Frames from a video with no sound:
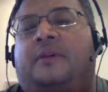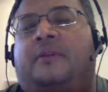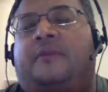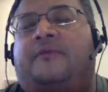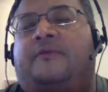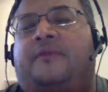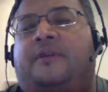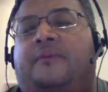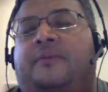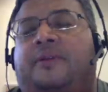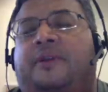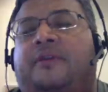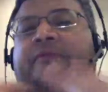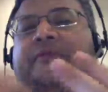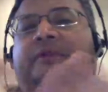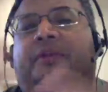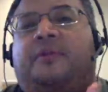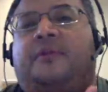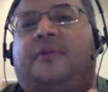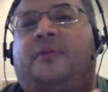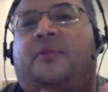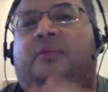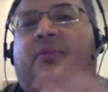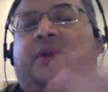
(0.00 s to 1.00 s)
from
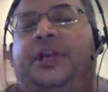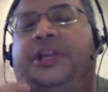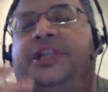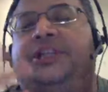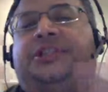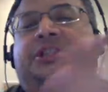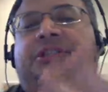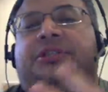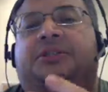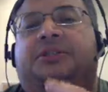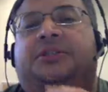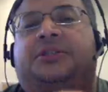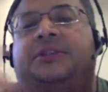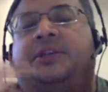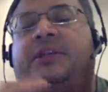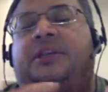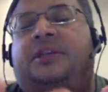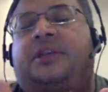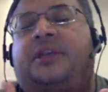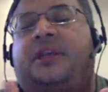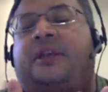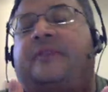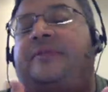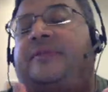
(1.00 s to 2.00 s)
different regions
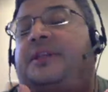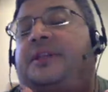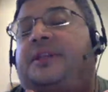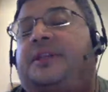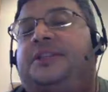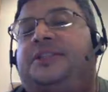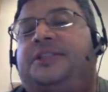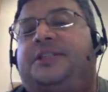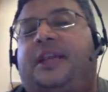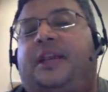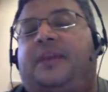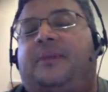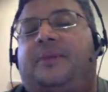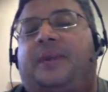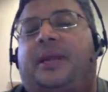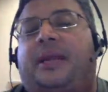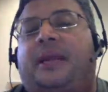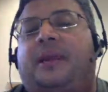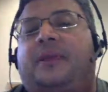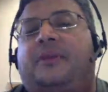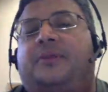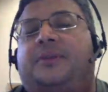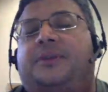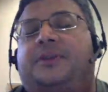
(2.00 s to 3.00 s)
in even in the same
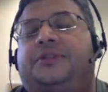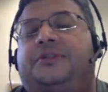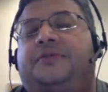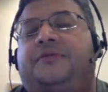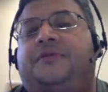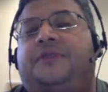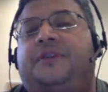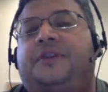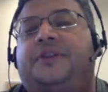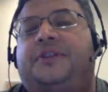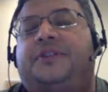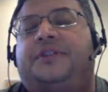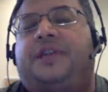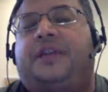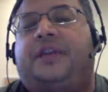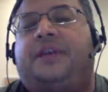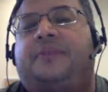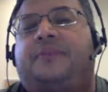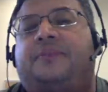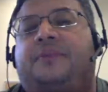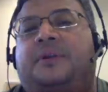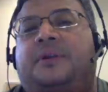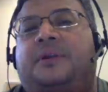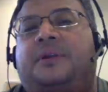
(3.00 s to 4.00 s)
language. So, for
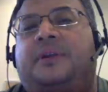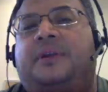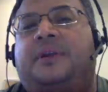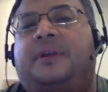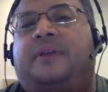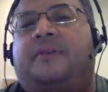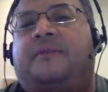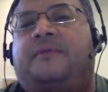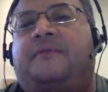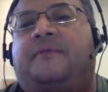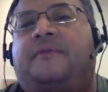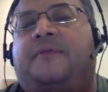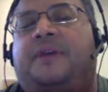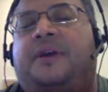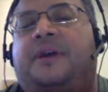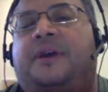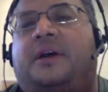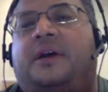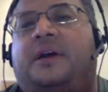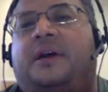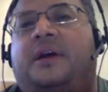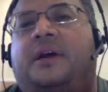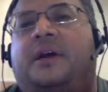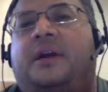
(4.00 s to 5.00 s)
example, if
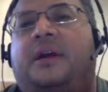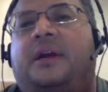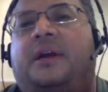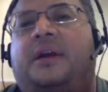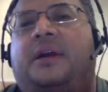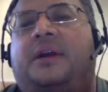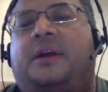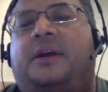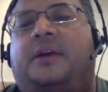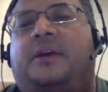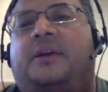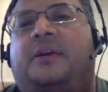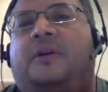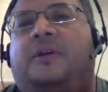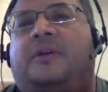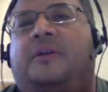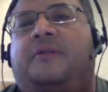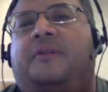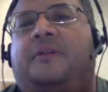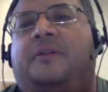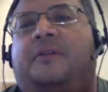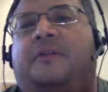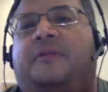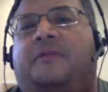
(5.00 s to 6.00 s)

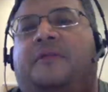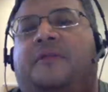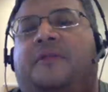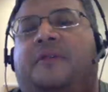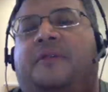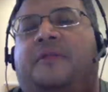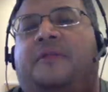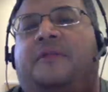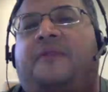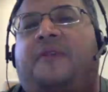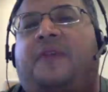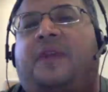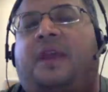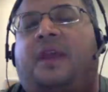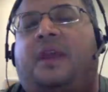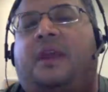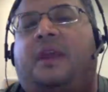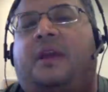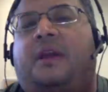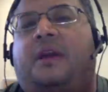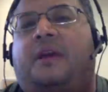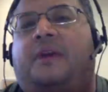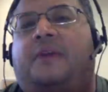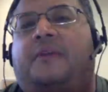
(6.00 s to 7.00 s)
if
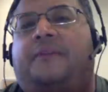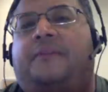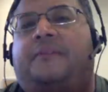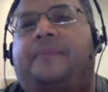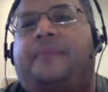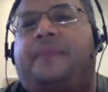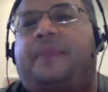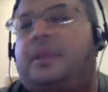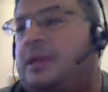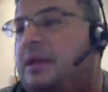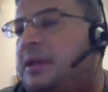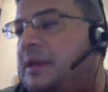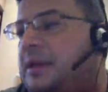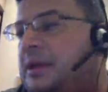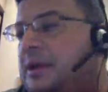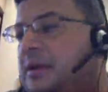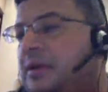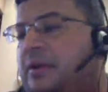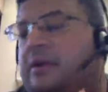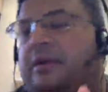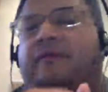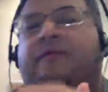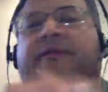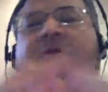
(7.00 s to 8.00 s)
a
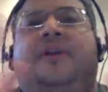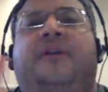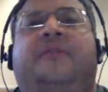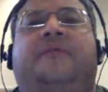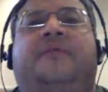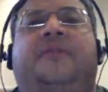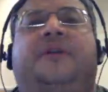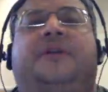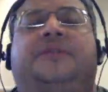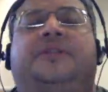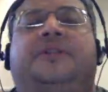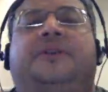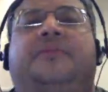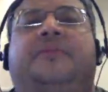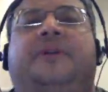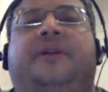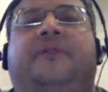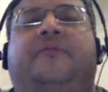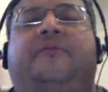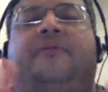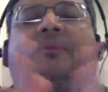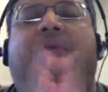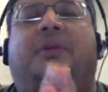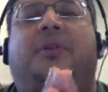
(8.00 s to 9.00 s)
if somebody
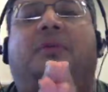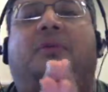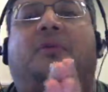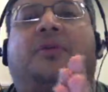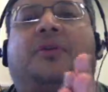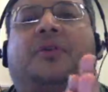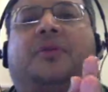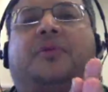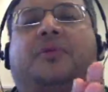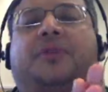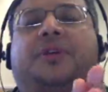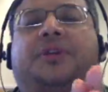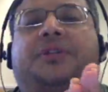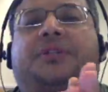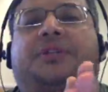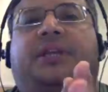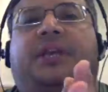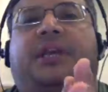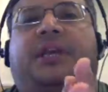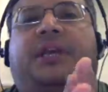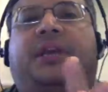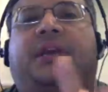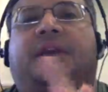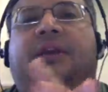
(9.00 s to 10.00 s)
from the north were to
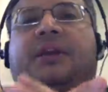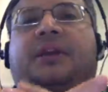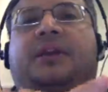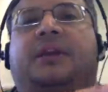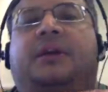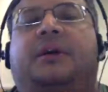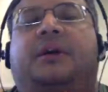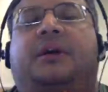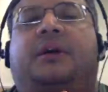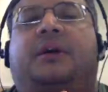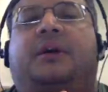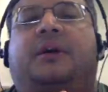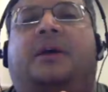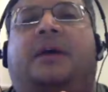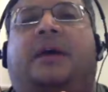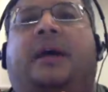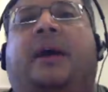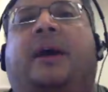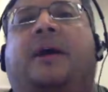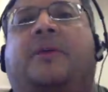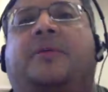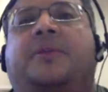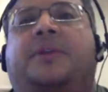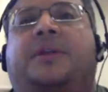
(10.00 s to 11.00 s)
say
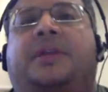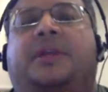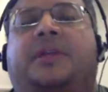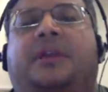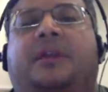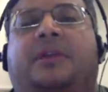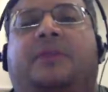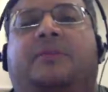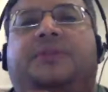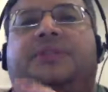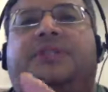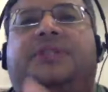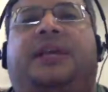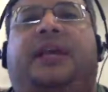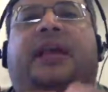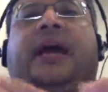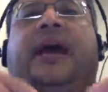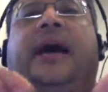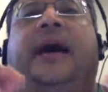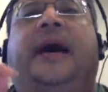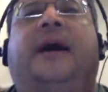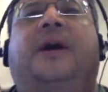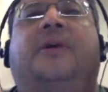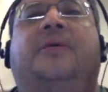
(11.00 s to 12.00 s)
howdy, they would say
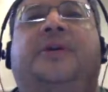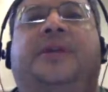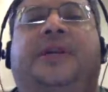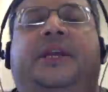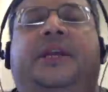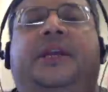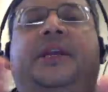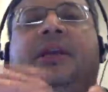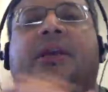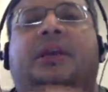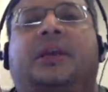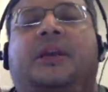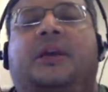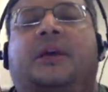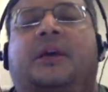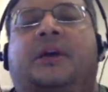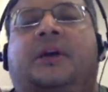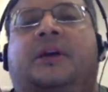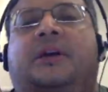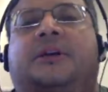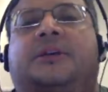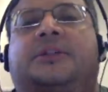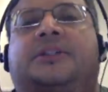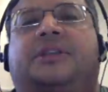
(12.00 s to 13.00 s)
howdy.
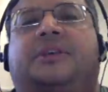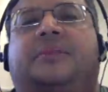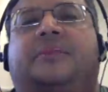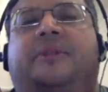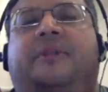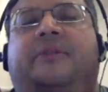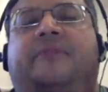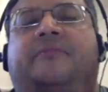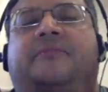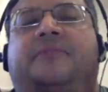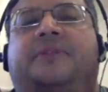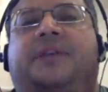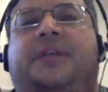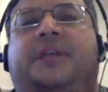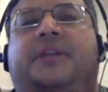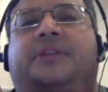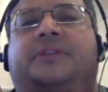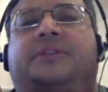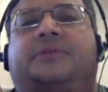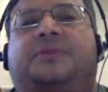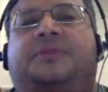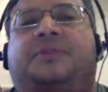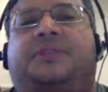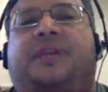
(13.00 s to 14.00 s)
Somebody from
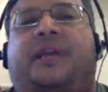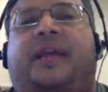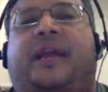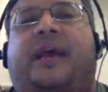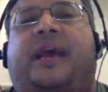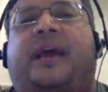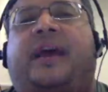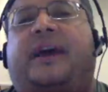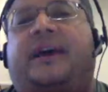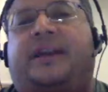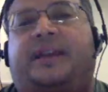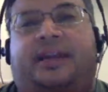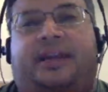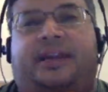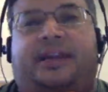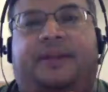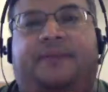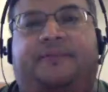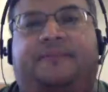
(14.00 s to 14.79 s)
Texas would say howdy,